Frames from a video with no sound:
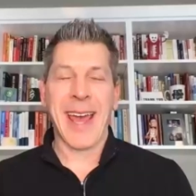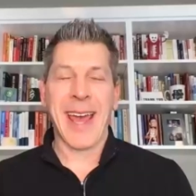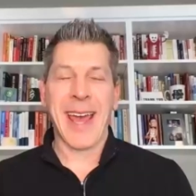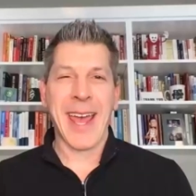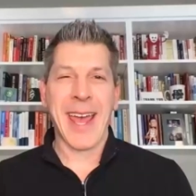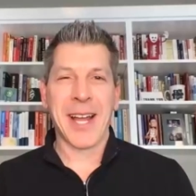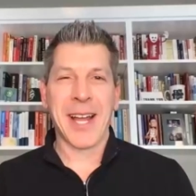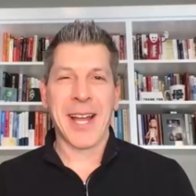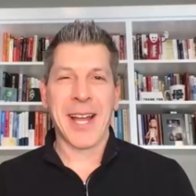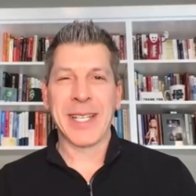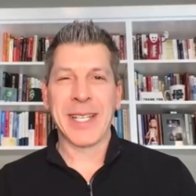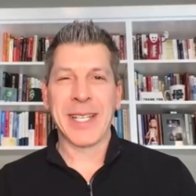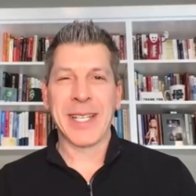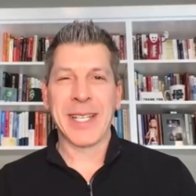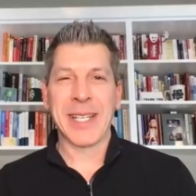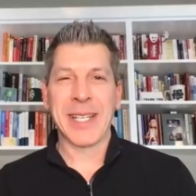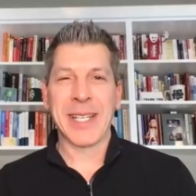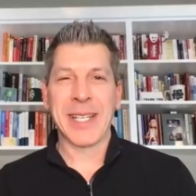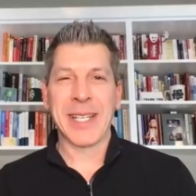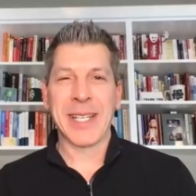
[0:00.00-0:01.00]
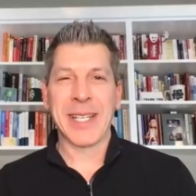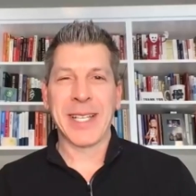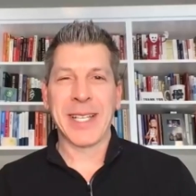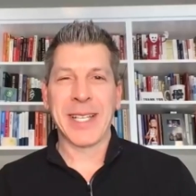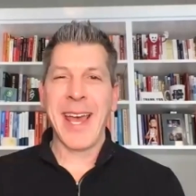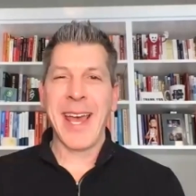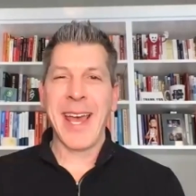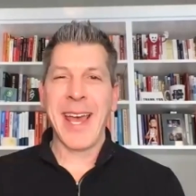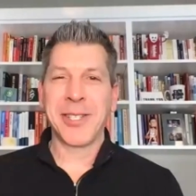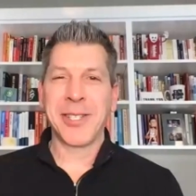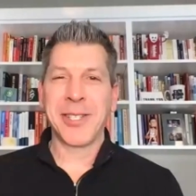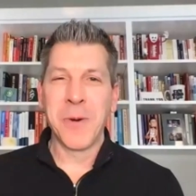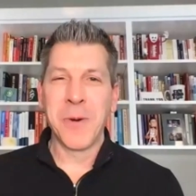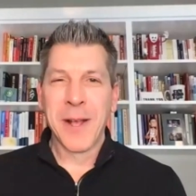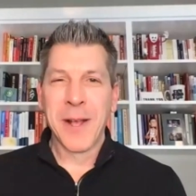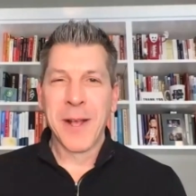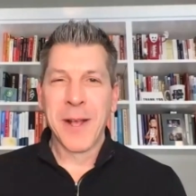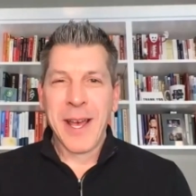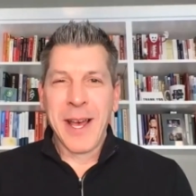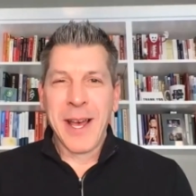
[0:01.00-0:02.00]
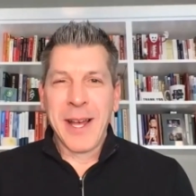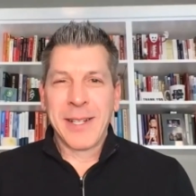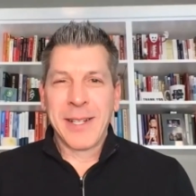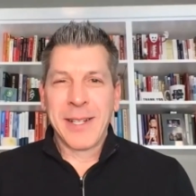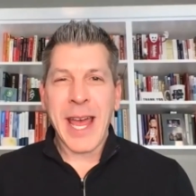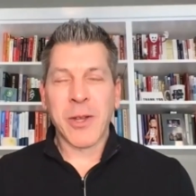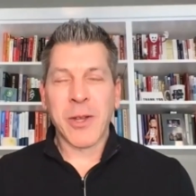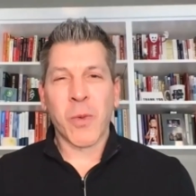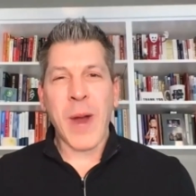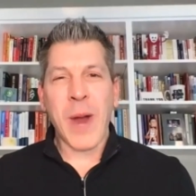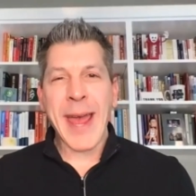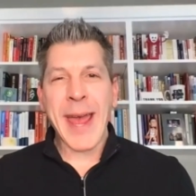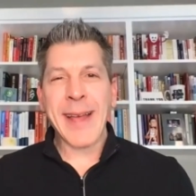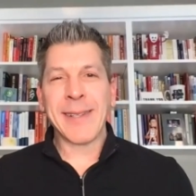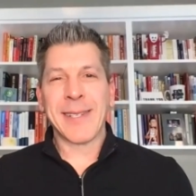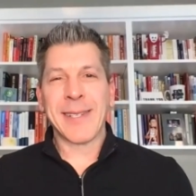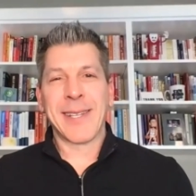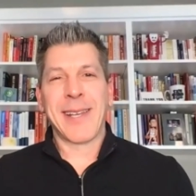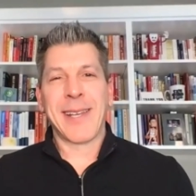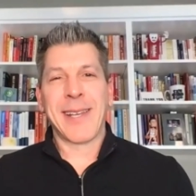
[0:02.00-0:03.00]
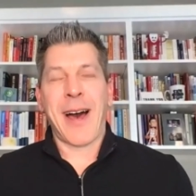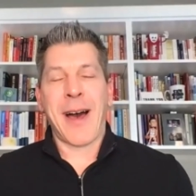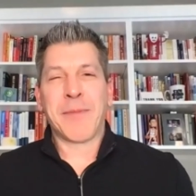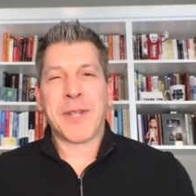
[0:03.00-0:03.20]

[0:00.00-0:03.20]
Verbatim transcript: I'm excited today to take the reins.